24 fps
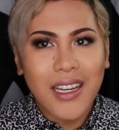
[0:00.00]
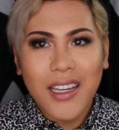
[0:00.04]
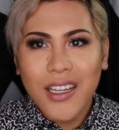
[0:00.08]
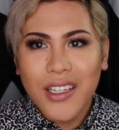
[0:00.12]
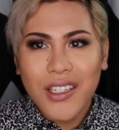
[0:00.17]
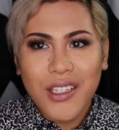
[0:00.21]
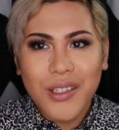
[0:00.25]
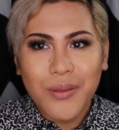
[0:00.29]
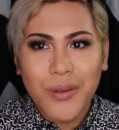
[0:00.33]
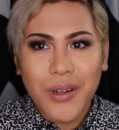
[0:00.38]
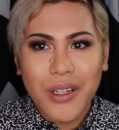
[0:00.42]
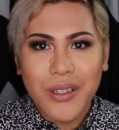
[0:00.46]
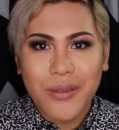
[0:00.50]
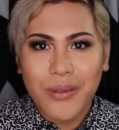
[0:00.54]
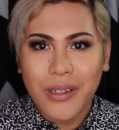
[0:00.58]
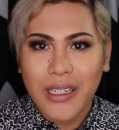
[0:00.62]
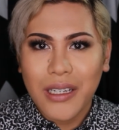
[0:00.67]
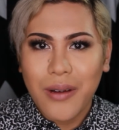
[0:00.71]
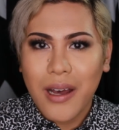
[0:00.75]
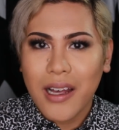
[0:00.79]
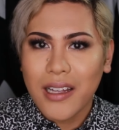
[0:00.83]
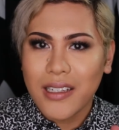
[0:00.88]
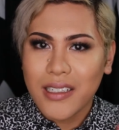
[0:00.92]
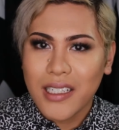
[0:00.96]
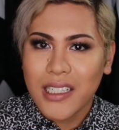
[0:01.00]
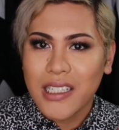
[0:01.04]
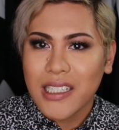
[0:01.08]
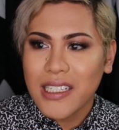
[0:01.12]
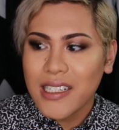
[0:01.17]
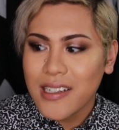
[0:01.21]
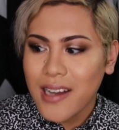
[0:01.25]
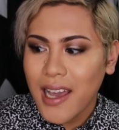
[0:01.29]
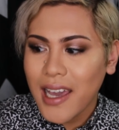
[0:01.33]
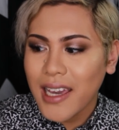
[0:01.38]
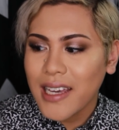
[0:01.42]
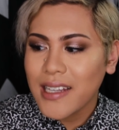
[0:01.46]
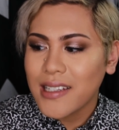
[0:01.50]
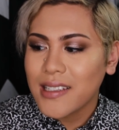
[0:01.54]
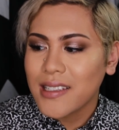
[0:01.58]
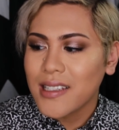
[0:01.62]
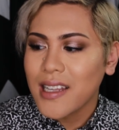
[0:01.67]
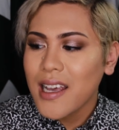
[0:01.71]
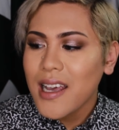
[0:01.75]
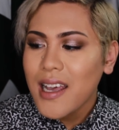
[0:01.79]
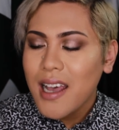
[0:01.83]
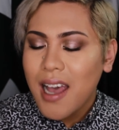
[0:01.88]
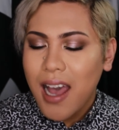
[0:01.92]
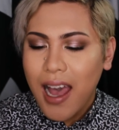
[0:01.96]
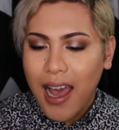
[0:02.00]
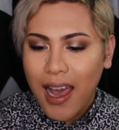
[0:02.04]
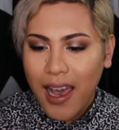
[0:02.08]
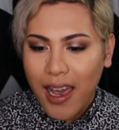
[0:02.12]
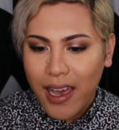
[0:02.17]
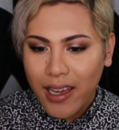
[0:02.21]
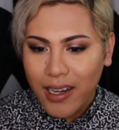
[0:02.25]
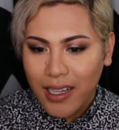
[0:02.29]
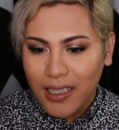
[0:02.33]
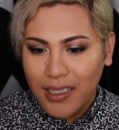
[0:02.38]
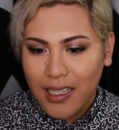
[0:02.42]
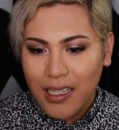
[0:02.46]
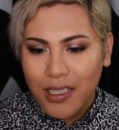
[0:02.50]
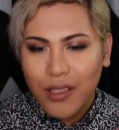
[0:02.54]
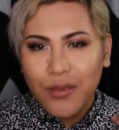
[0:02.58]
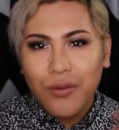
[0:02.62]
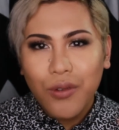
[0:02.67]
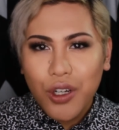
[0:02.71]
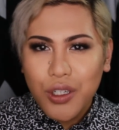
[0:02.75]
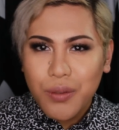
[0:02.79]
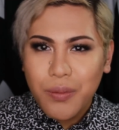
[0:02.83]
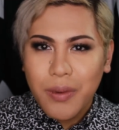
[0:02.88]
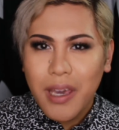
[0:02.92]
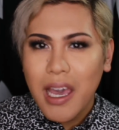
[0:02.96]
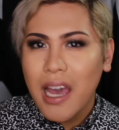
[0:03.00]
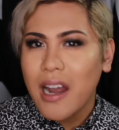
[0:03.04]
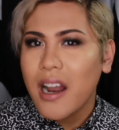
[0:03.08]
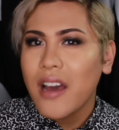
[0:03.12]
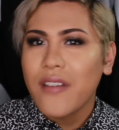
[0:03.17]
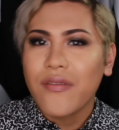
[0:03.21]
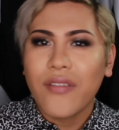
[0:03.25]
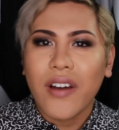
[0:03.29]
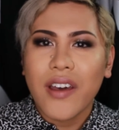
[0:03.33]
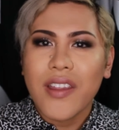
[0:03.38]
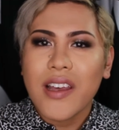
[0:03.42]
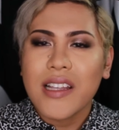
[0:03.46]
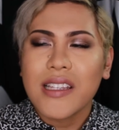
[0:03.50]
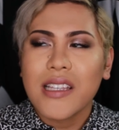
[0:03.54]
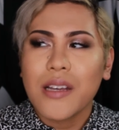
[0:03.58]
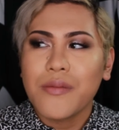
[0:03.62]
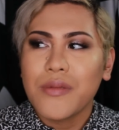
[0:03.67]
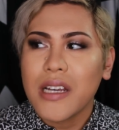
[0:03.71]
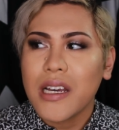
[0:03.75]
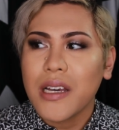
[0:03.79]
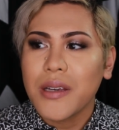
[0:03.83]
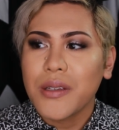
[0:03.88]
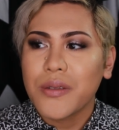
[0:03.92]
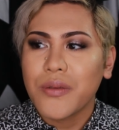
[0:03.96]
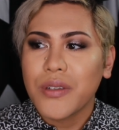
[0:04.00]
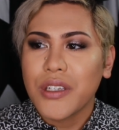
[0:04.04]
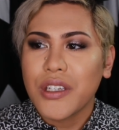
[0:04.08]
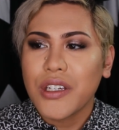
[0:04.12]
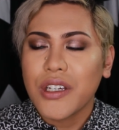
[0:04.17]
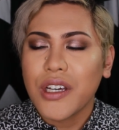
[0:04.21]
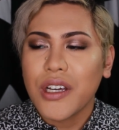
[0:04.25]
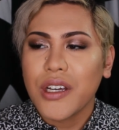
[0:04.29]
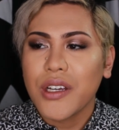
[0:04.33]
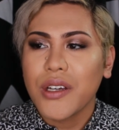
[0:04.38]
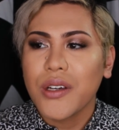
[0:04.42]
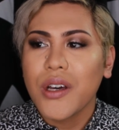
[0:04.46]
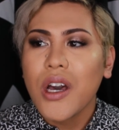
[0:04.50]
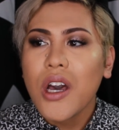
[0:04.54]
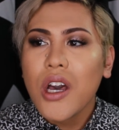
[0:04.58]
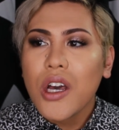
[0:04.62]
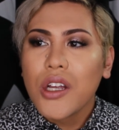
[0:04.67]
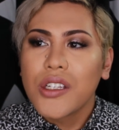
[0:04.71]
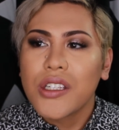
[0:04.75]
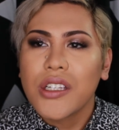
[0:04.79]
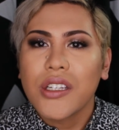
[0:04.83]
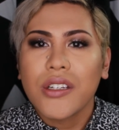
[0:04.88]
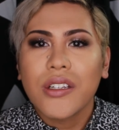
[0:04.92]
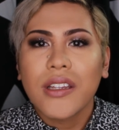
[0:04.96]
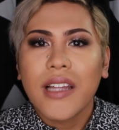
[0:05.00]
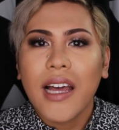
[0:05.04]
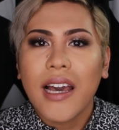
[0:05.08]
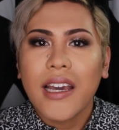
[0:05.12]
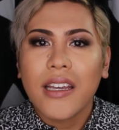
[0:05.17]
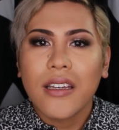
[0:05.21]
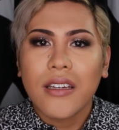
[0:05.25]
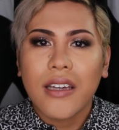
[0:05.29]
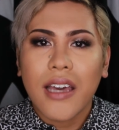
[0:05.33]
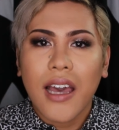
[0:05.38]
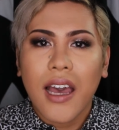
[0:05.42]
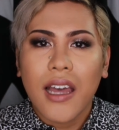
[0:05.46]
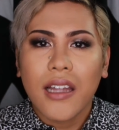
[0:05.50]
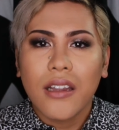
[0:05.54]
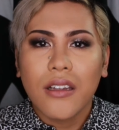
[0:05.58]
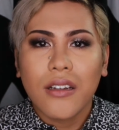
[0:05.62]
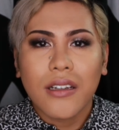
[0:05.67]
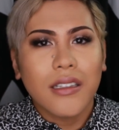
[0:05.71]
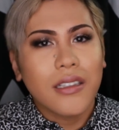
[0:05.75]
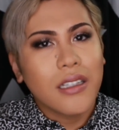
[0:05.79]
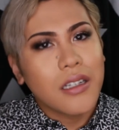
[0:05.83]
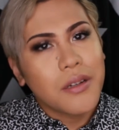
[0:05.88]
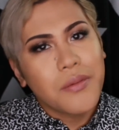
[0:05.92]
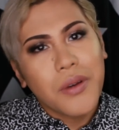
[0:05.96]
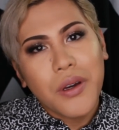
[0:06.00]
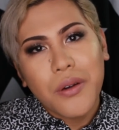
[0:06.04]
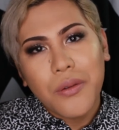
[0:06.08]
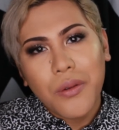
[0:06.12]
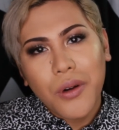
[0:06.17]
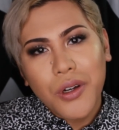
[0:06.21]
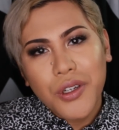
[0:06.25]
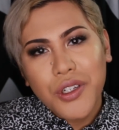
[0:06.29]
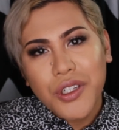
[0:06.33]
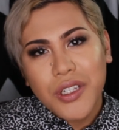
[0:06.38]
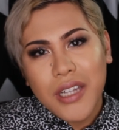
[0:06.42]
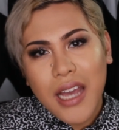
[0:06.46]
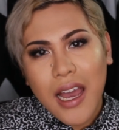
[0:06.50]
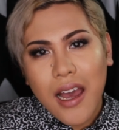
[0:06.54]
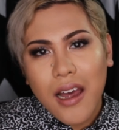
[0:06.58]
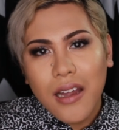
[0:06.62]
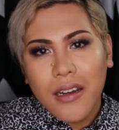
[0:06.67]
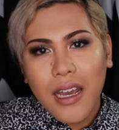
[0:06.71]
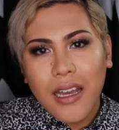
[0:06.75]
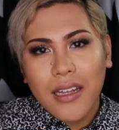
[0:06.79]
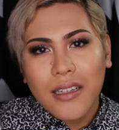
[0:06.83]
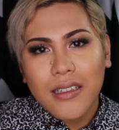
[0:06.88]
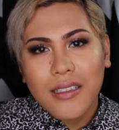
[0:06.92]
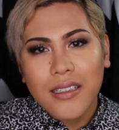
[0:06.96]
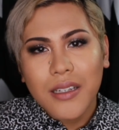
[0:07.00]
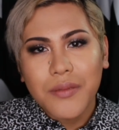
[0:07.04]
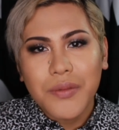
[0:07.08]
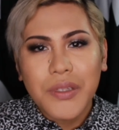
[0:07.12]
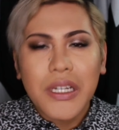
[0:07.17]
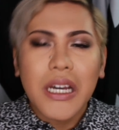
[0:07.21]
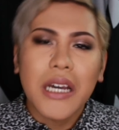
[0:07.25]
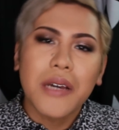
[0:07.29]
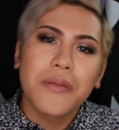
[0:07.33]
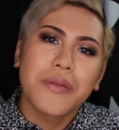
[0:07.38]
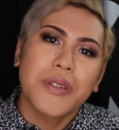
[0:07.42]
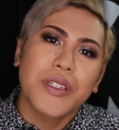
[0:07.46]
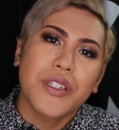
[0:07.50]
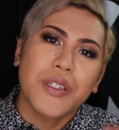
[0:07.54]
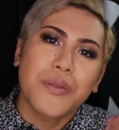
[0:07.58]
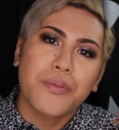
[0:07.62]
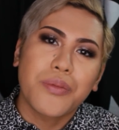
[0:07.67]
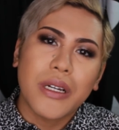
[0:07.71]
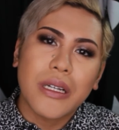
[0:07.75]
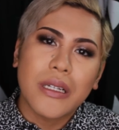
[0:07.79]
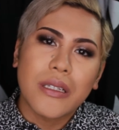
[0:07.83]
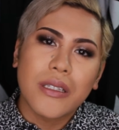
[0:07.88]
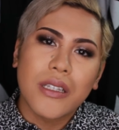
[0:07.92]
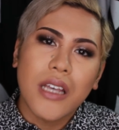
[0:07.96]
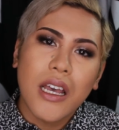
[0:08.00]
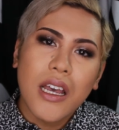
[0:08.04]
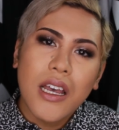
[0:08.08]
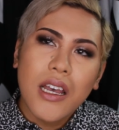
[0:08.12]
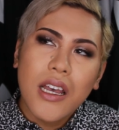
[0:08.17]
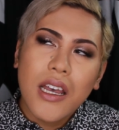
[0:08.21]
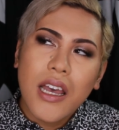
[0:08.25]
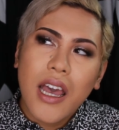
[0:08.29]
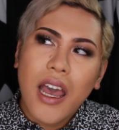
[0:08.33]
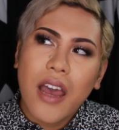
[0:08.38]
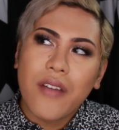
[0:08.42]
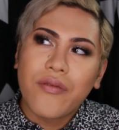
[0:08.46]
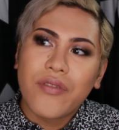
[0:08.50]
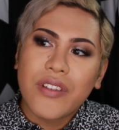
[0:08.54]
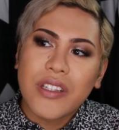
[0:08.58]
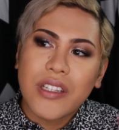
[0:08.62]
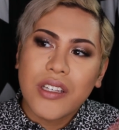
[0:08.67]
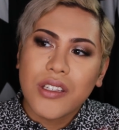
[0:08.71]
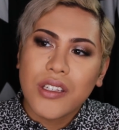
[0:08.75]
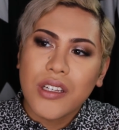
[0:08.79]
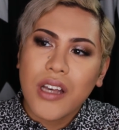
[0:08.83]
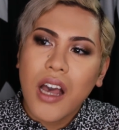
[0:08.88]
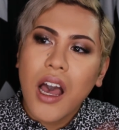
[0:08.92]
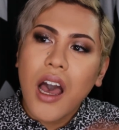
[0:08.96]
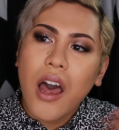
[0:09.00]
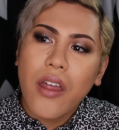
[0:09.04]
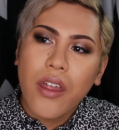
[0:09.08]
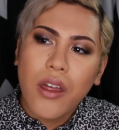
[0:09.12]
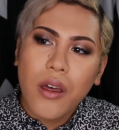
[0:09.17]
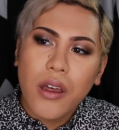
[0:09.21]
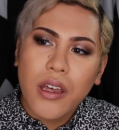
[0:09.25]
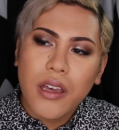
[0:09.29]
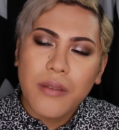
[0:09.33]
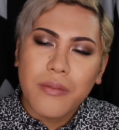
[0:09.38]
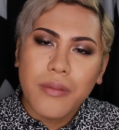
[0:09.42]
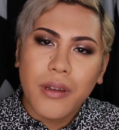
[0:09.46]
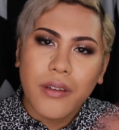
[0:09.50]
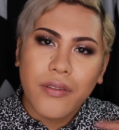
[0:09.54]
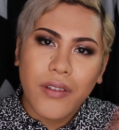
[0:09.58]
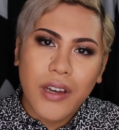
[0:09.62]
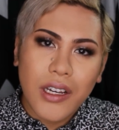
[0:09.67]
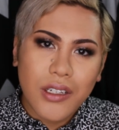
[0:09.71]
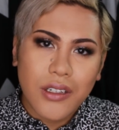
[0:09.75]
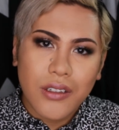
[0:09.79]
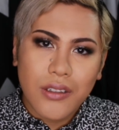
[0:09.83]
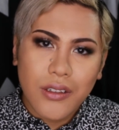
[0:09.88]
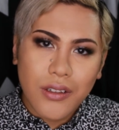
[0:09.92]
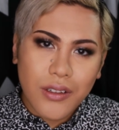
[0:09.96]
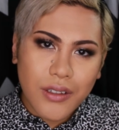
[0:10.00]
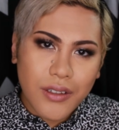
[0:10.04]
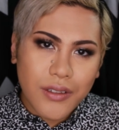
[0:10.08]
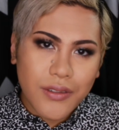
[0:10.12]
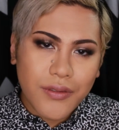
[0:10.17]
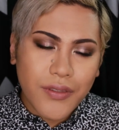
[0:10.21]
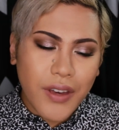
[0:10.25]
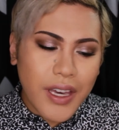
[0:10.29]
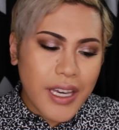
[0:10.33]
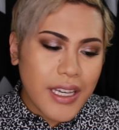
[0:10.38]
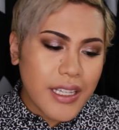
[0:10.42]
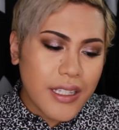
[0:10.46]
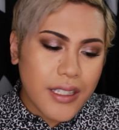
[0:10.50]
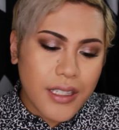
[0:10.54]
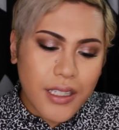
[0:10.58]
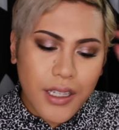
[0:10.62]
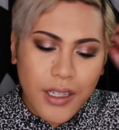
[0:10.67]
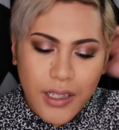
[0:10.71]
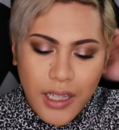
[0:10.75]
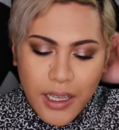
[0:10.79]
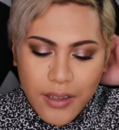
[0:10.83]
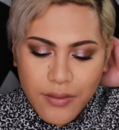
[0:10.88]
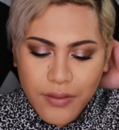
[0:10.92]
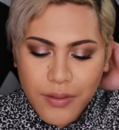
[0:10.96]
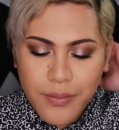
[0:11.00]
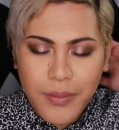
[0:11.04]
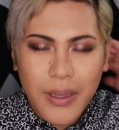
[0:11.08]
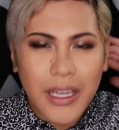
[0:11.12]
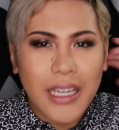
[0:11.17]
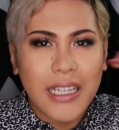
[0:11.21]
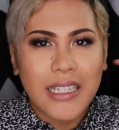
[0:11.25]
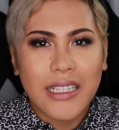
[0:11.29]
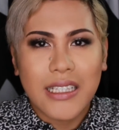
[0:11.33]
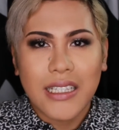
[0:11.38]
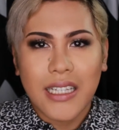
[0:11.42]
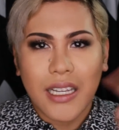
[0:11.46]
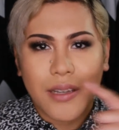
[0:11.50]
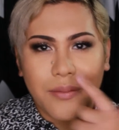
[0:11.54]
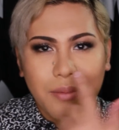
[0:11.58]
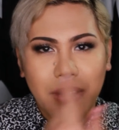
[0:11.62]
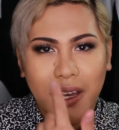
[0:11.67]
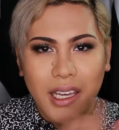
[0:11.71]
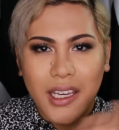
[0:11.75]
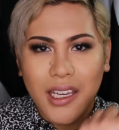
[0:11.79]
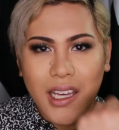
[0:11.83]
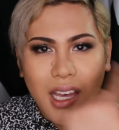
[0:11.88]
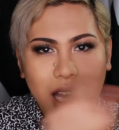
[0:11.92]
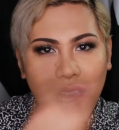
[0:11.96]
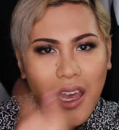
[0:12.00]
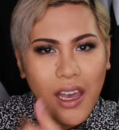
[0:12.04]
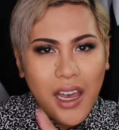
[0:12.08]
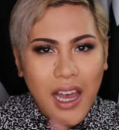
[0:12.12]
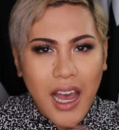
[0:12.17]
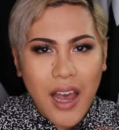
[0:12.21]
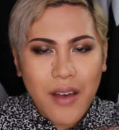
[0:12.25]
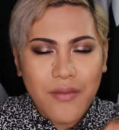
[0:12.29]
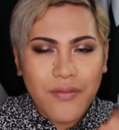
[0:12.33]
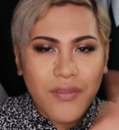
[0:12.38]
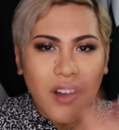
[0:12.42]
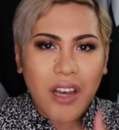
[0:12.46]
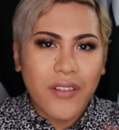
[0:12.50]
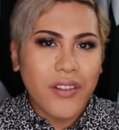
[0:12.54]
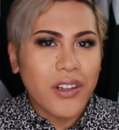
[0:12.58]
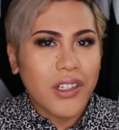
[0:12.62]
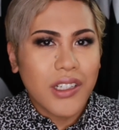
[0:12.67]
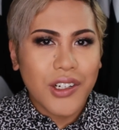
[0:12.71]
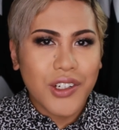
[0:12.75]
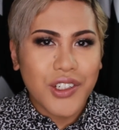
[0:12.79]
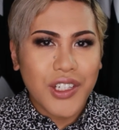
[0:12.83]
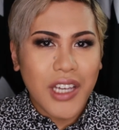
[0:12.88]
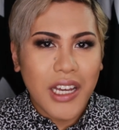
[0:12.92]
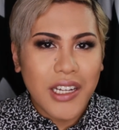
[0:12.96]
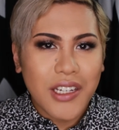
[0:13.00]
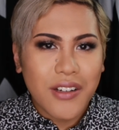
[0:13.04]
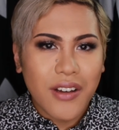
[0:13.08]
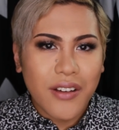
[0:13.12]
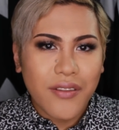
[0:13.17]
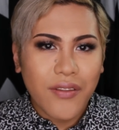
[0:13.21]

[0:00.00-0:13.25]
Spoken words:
It just works really well. It's just nice and it doesn't wash me out. I find that sometimes when you go too light, you can look a little bit washed out, and sometimes it just brings emphasis to other imperfections on your face. So like for me, it's like my 5 o'clock shadow.